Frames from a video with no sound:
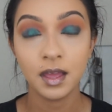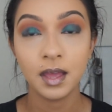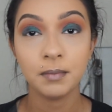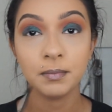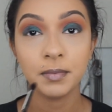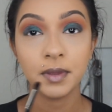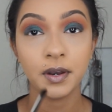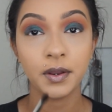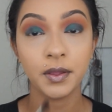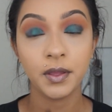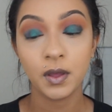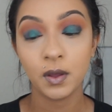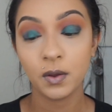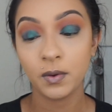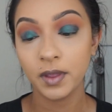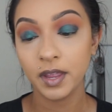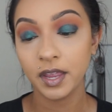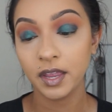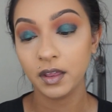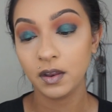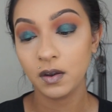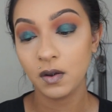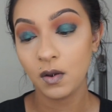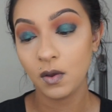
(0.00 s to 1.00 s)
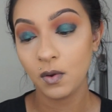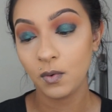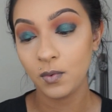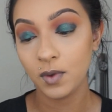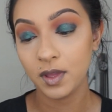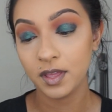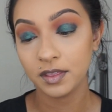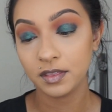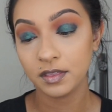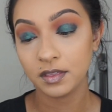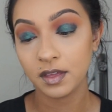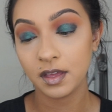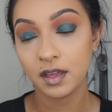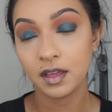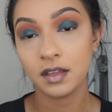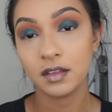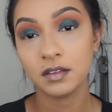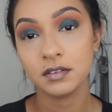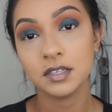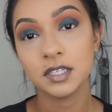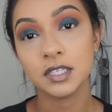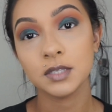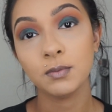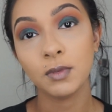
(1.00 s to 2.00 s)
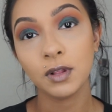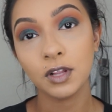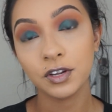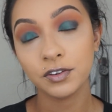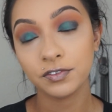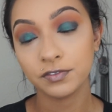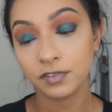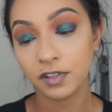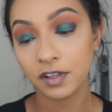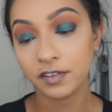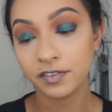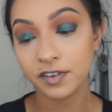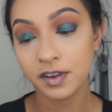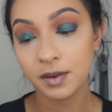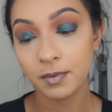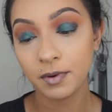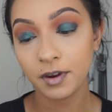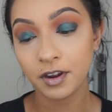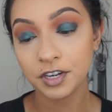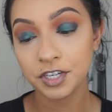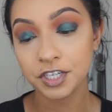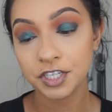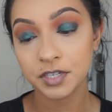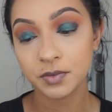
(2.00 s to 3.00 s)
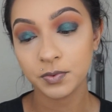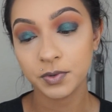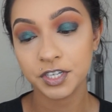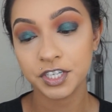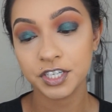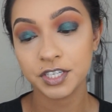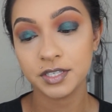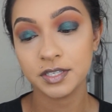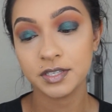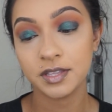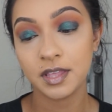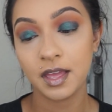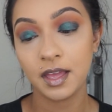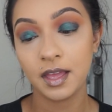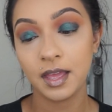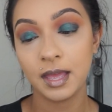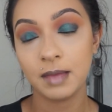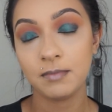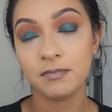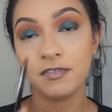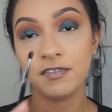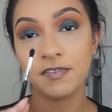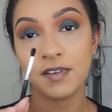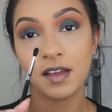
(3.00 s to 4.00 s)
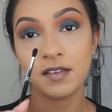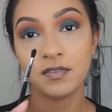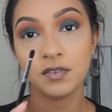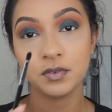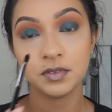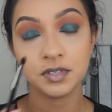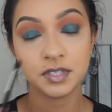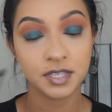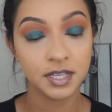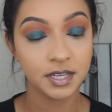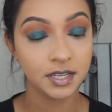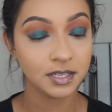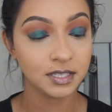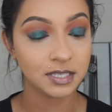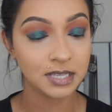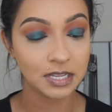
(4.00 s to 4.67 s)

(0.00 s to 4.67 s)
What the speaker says: I'm going to go in with a smaller fluffy brush, which is the M506.